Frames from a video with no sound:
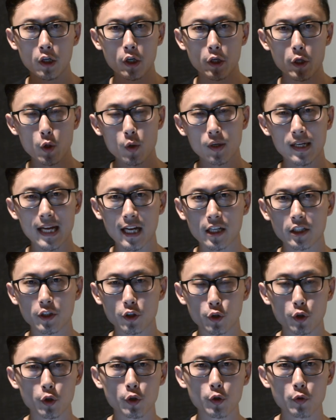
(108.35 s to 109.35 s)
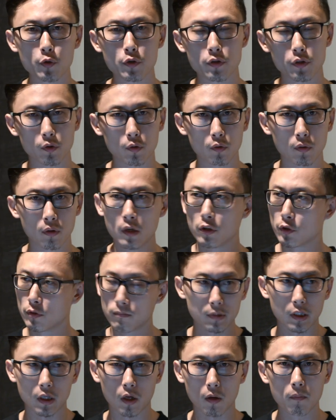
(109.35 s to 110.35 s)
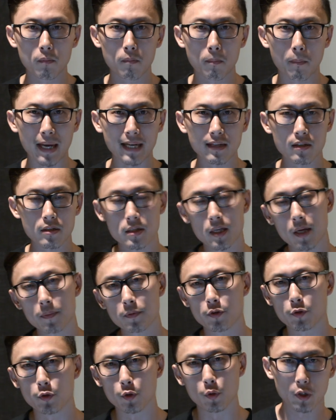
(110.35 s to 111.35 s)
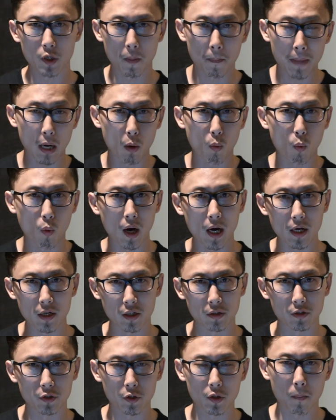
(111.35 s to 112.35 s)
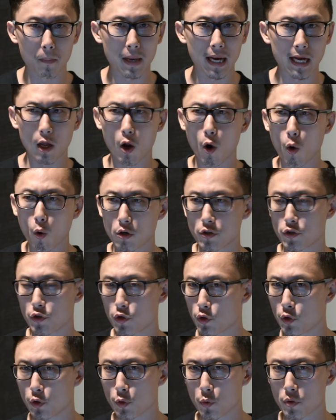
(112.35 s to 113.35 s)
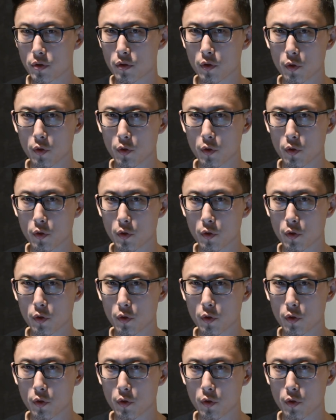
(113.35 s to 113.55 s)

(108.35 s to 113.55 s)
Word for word: You can actually choose to You know, buy a substitute. You can buy water, you can buy orange juice.